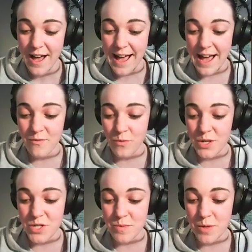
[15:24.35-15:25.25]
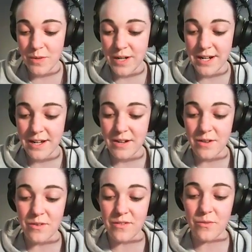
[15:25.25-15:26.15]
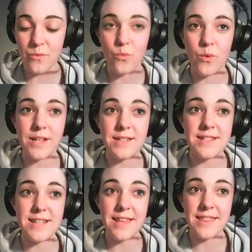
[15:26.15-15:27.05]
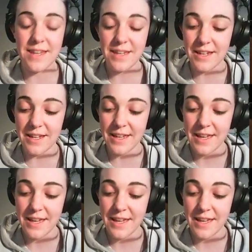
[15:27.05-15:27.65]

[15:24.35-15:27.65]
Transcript: I have watched Moana once, I think.